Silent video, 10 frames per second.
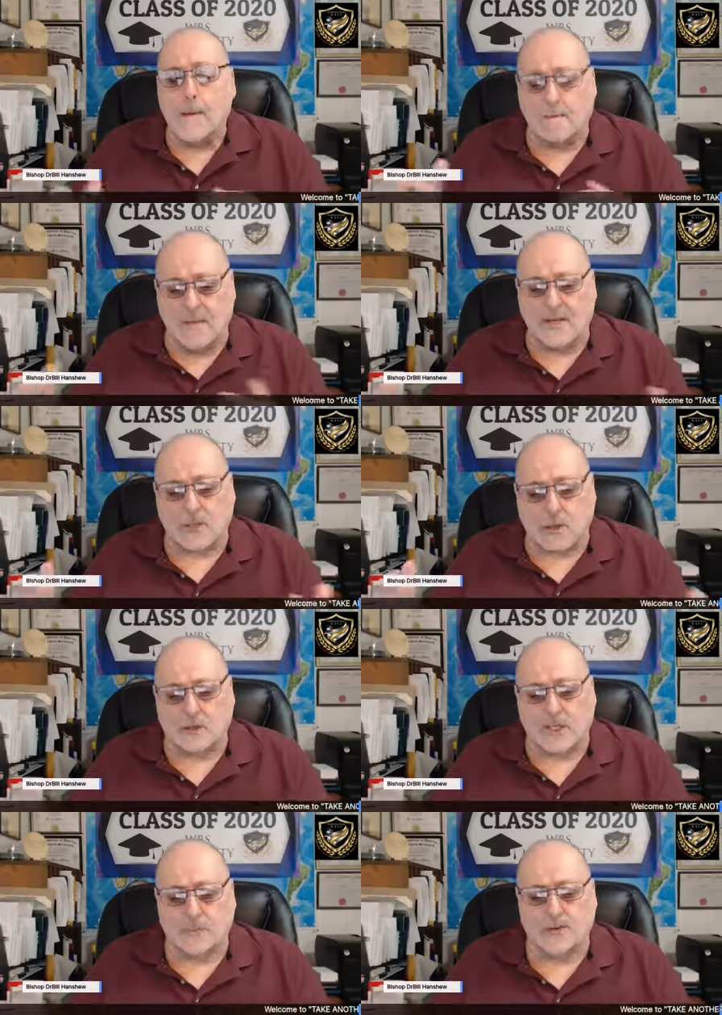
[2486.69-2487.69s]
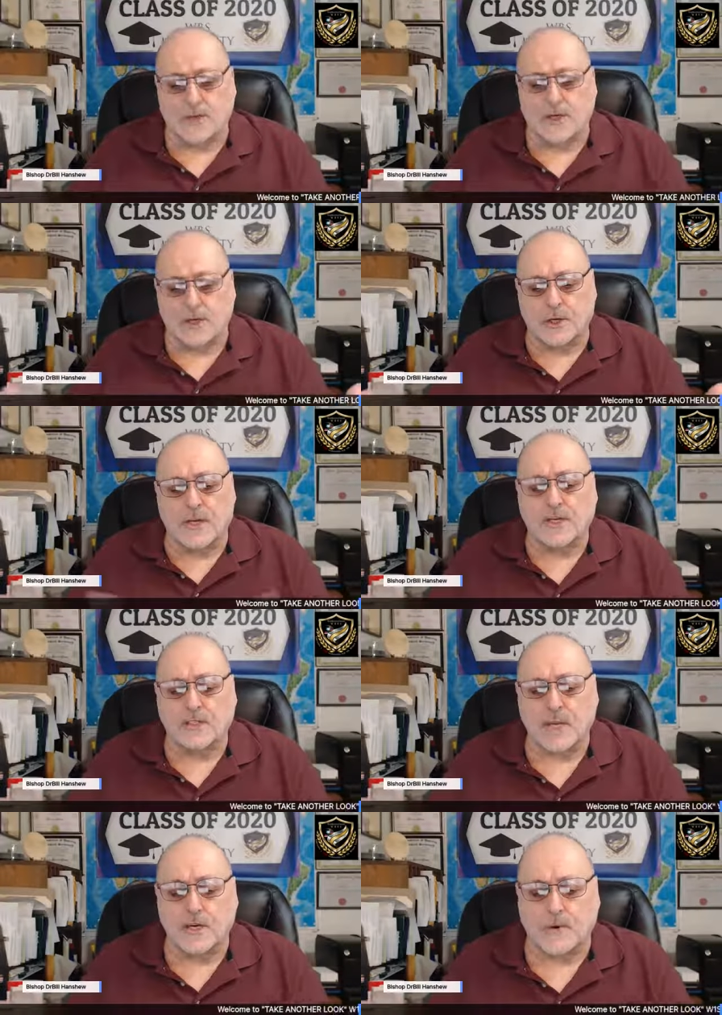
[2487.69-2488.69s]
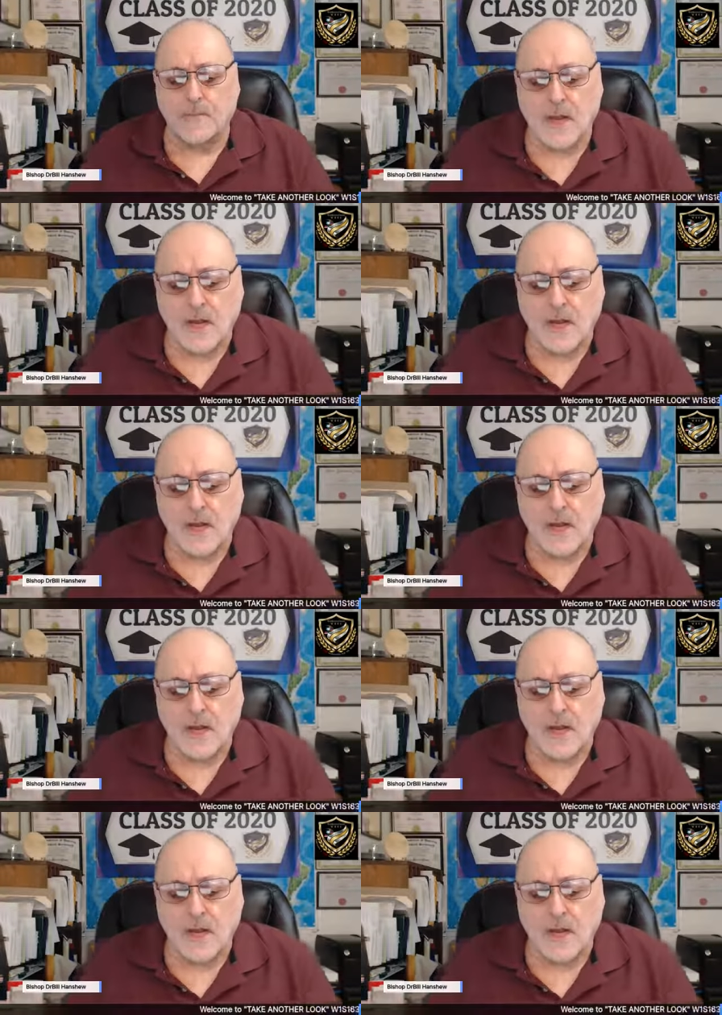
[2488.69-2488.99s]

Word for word: mental disposition, and etc.